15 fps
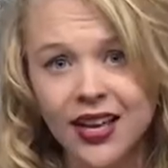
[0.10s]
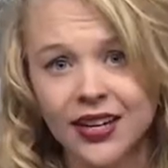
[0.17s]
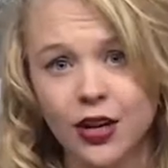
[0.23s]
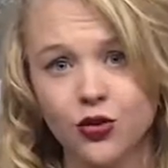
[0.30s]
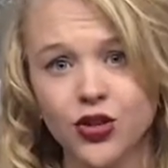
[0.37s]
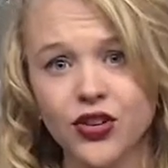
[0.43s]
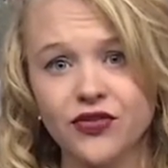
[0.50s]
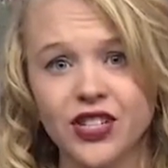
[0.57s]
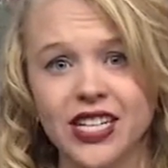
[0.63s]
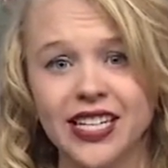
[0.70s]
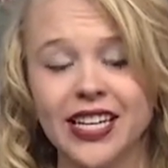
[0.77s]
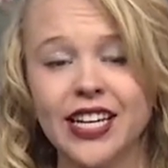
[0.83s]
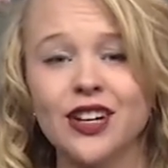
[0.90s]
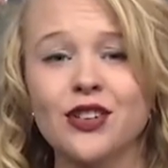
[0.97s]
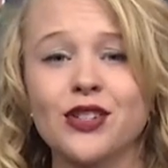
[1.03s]
Now shifting
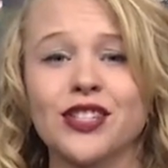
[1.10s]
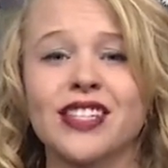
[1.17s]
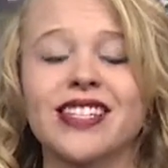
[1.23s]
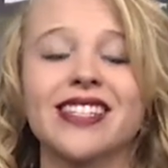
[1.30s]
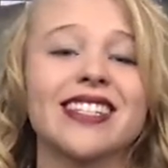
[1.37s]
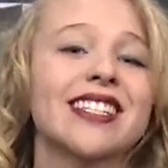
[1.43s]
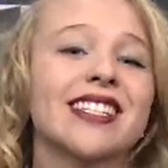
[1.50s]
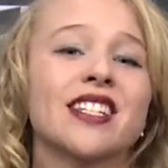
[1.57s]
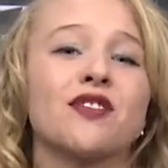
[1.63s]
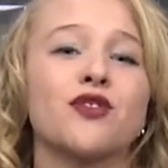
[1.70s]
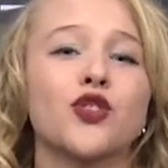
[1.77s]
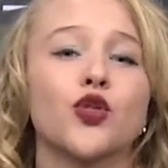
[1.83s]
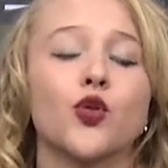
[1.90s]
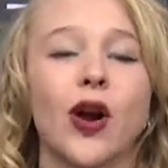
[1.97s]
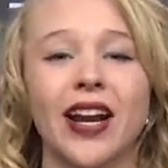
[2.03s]
gears, the season of
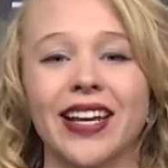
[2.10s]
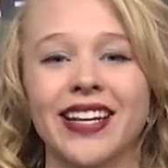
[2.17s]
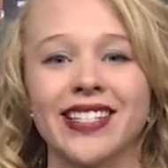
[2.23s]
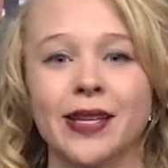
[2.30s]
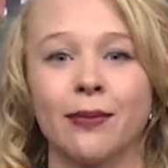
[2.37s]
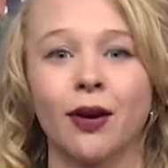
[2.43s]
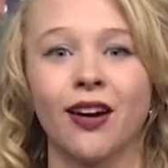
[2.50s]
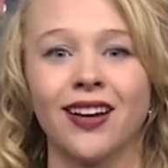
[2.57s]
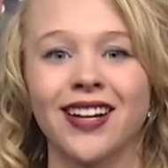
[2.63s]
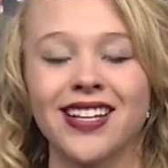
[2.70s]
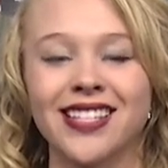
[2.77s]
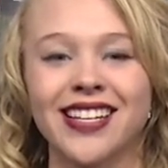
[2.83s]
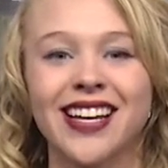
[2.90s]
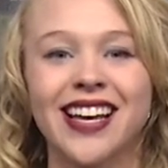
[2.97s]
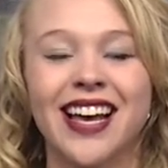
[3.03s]
shredding is upon
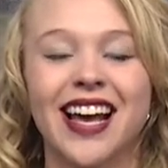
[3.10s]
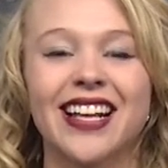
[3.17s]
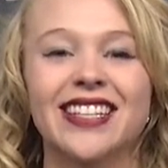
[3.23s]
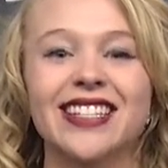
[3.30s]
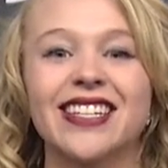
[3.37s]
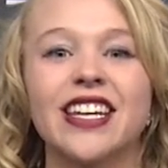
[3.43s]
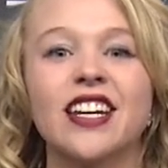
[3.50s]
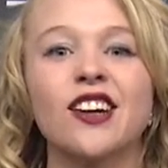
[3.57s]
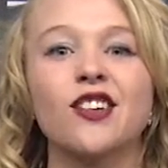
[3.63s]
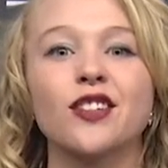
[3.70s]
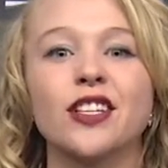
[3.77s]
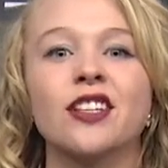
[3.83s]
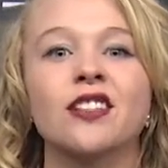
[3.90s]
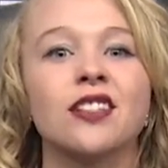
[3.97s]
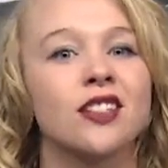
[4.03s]
us, and skiers
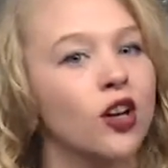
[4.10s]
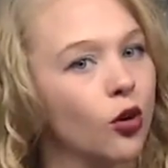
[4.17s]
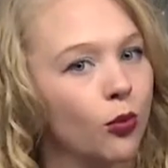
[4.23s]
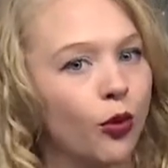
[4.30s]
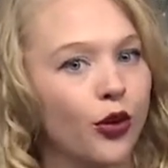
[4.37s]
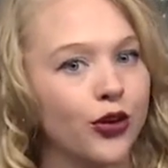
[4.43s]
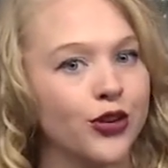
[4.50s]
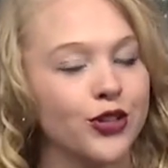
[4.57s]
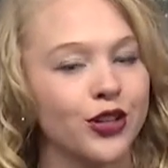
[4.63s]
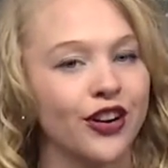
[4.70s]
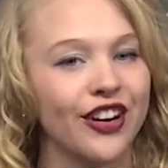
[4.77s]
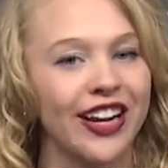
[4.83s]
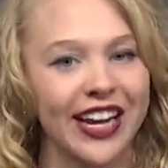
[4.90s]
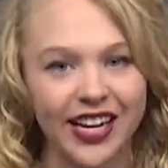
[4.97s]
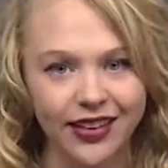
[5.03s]
and snowboarders are
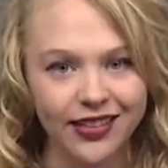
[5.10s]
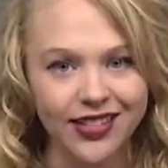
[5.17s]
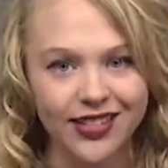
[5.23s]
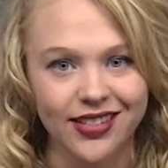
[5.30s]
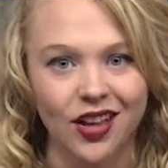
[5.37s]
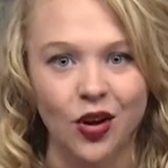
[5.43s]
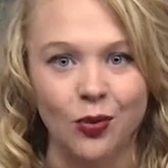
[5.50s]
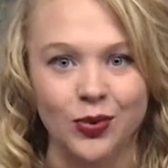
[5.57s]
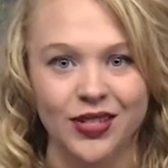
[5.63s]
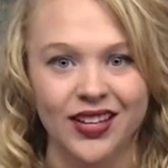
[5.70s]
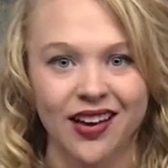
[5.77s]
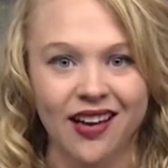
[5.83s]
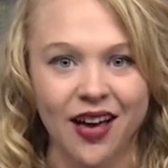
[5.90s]
hitting the slopes.